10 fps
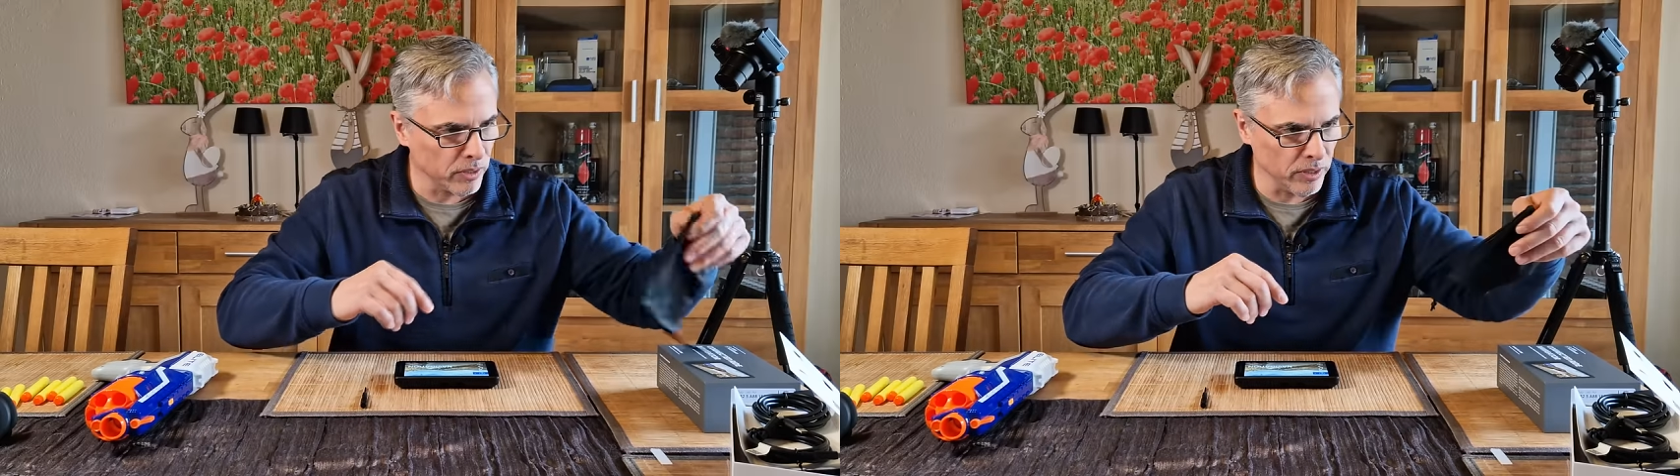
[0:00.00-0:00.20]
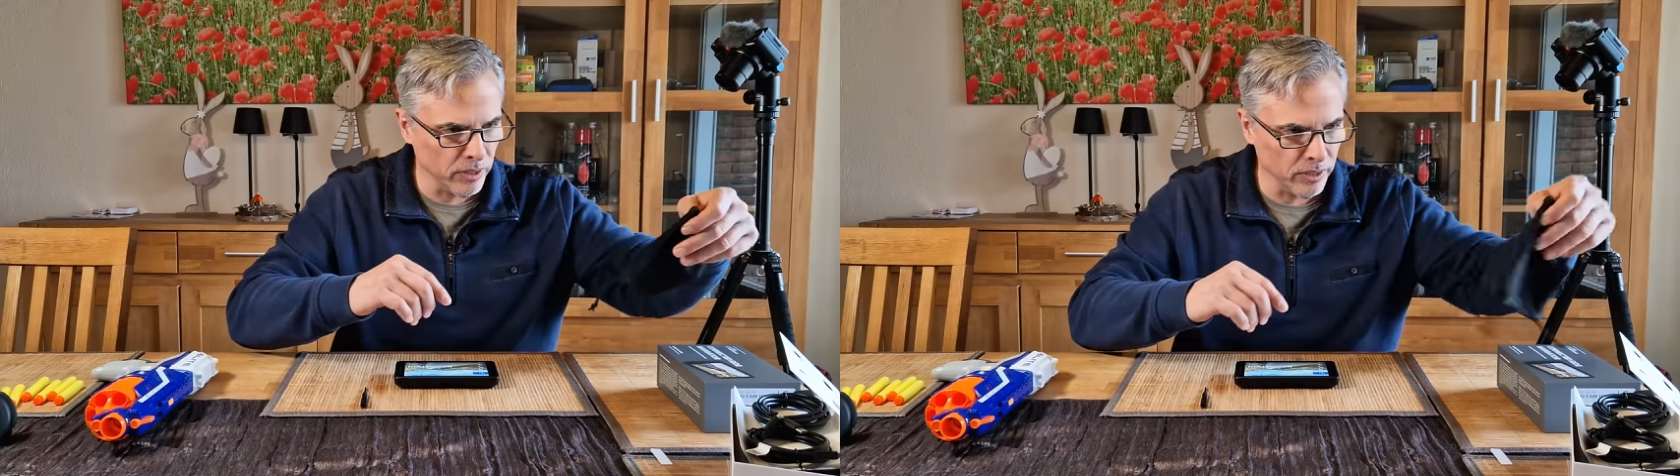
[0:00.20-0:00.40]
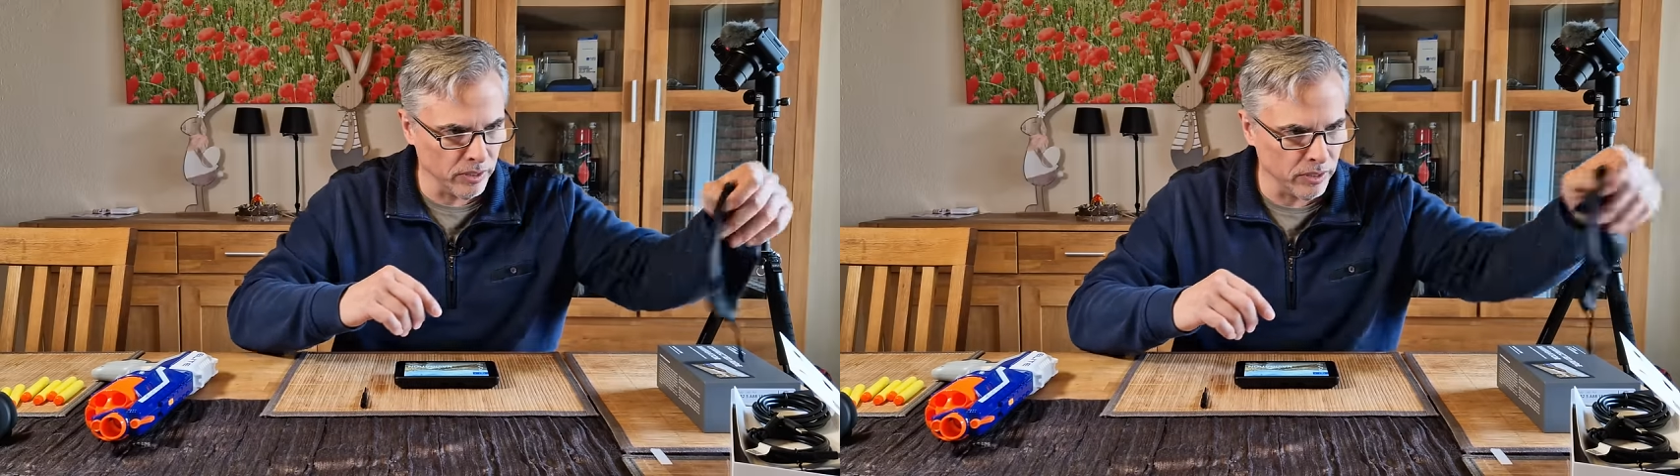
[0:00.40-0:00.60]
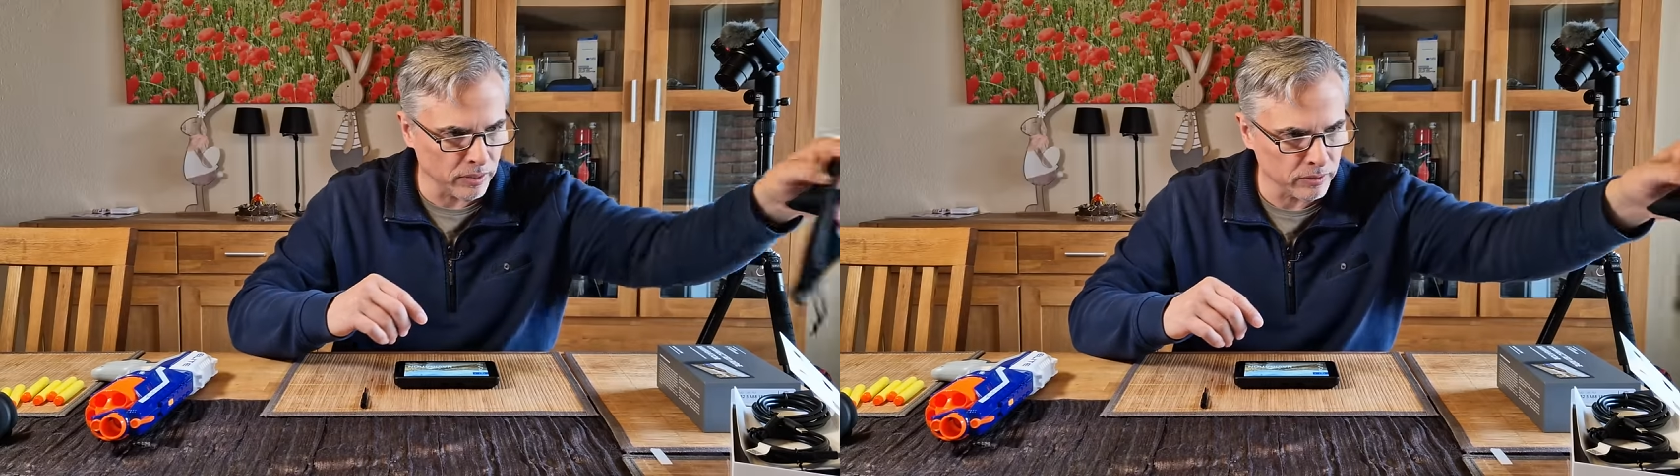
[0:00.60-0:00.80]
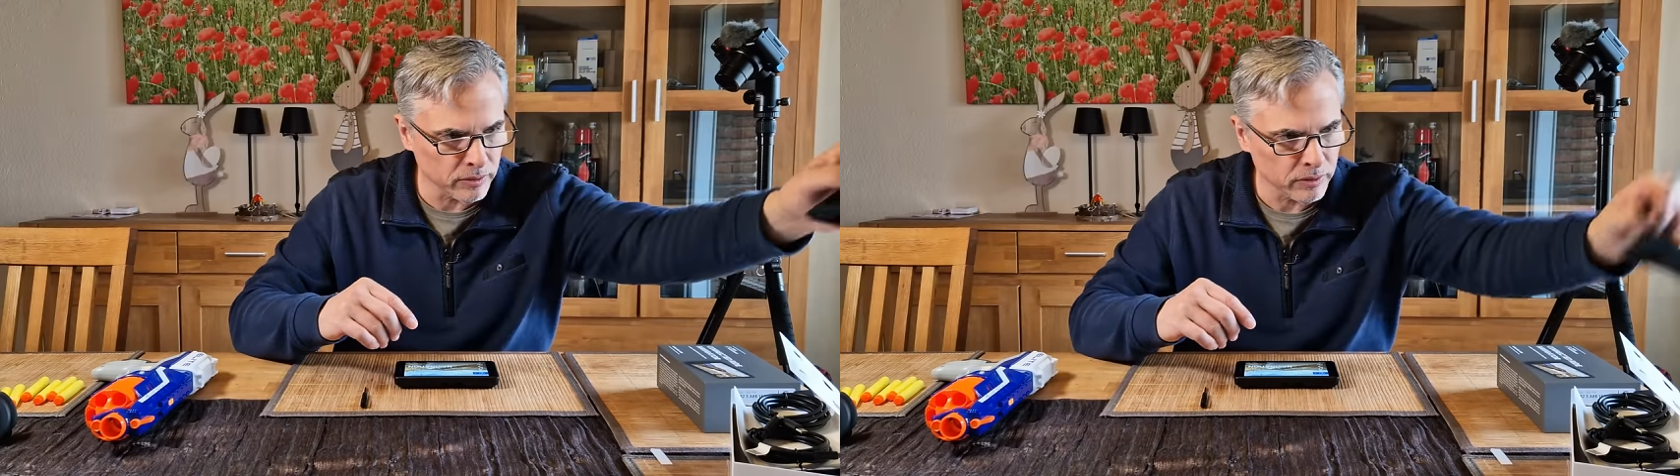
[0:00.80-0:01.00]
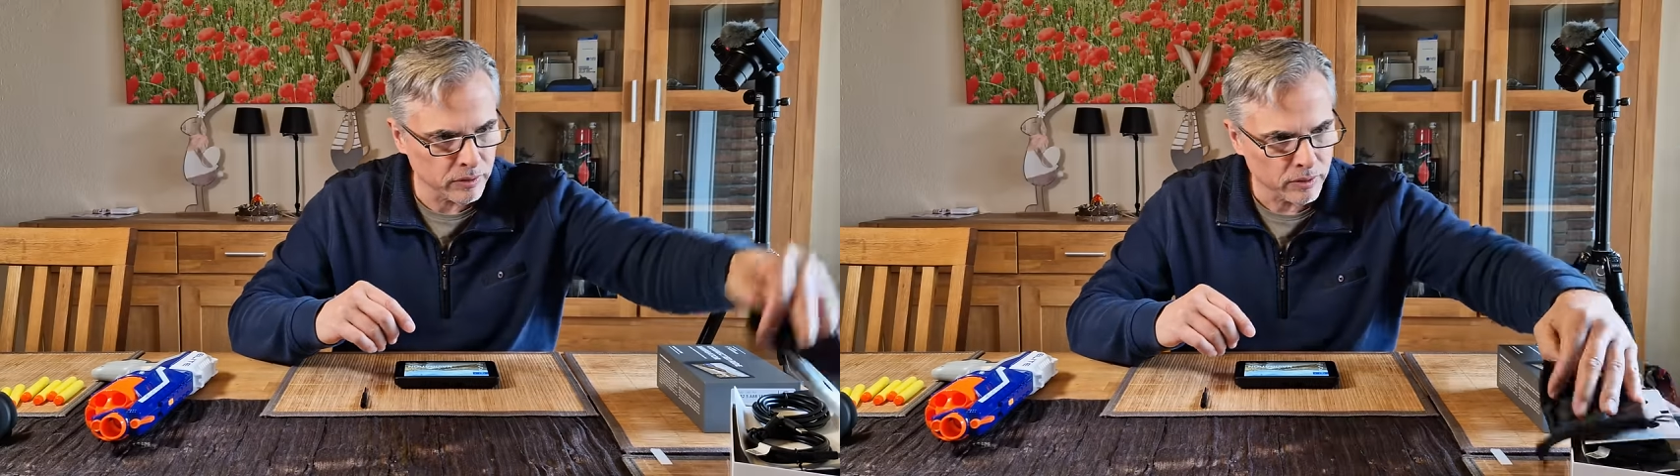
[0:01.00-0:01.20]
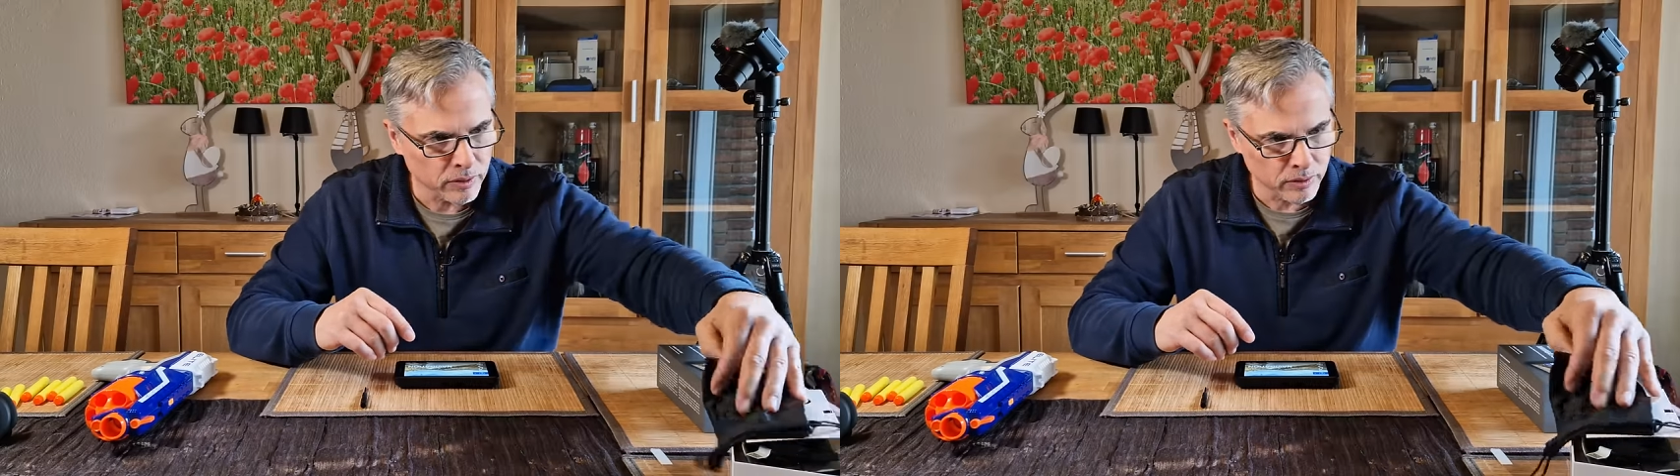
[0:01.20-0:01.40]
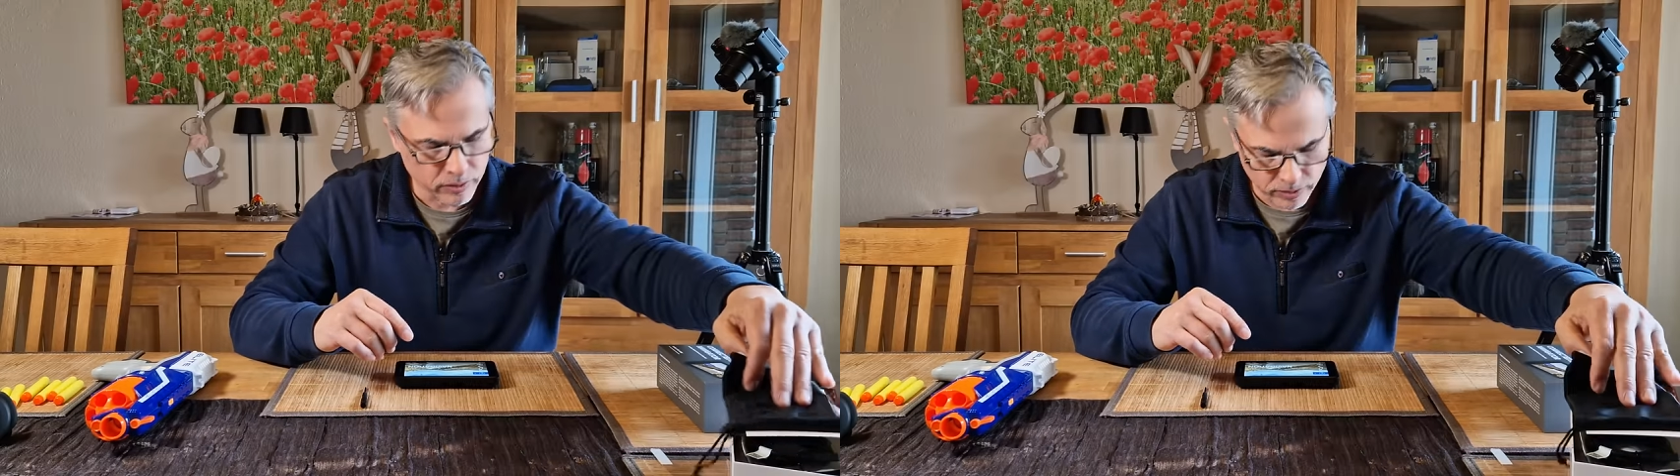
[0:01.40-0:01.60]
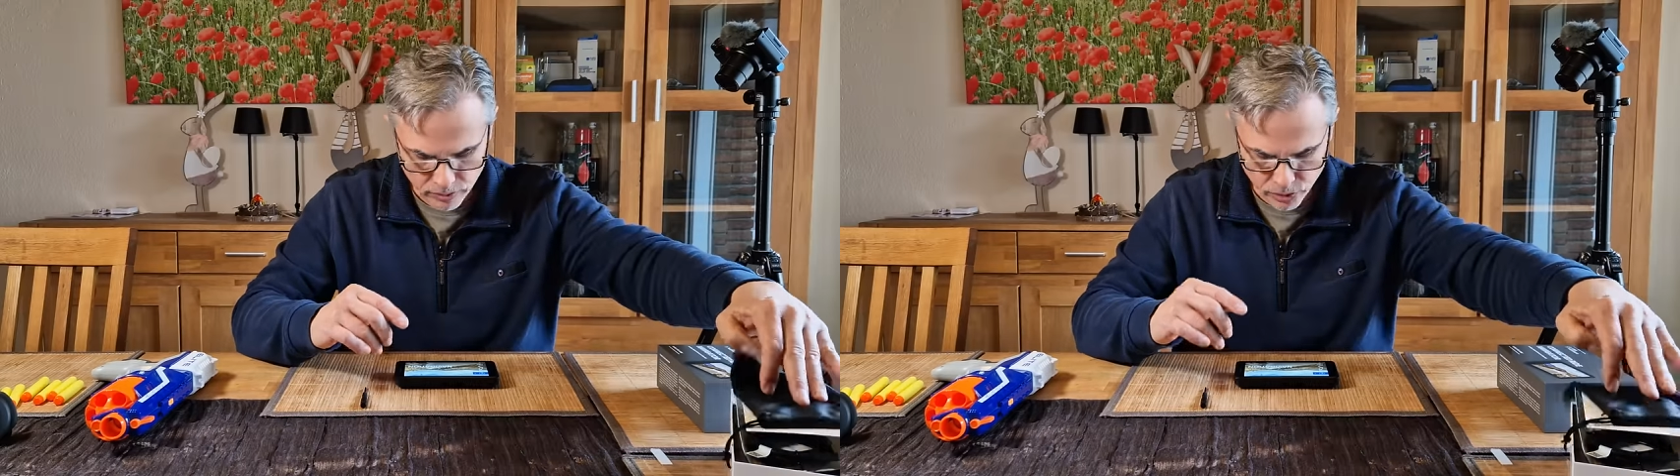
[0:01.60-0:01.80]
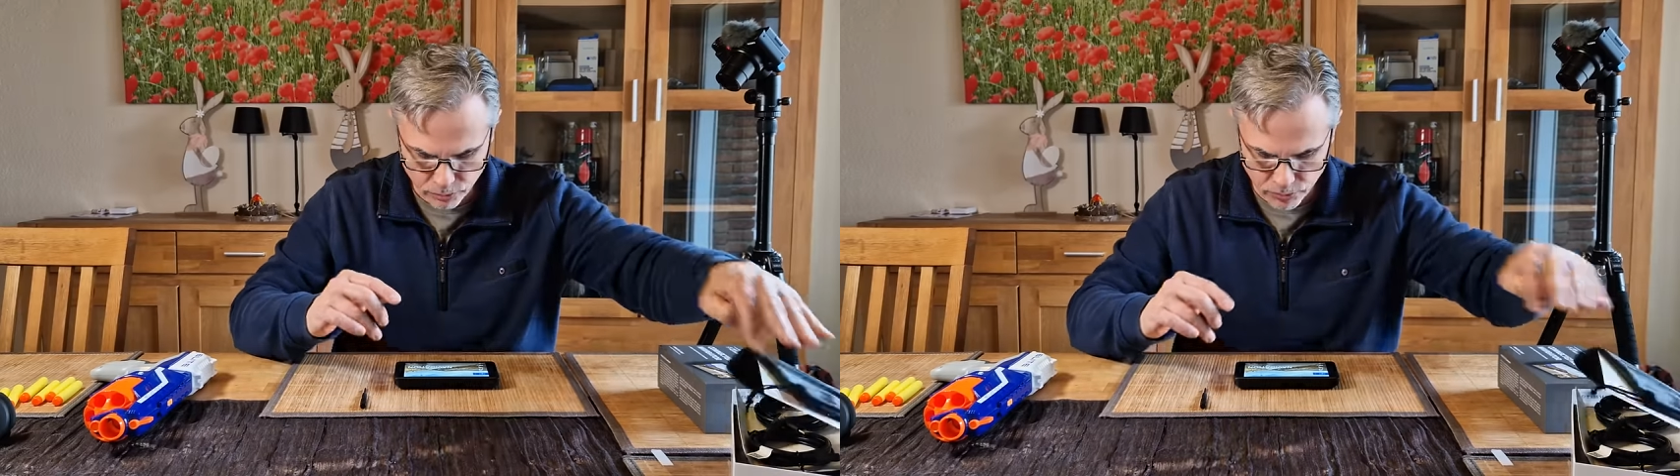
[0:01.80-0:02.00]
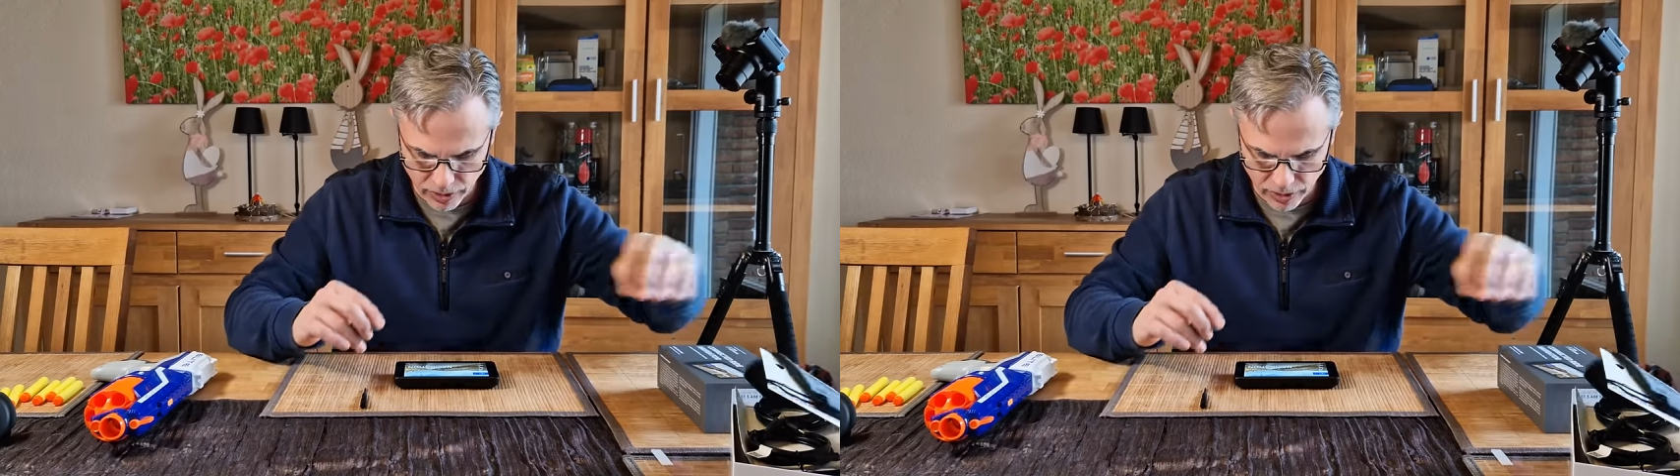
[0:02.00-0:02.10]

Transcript: the uh, SIM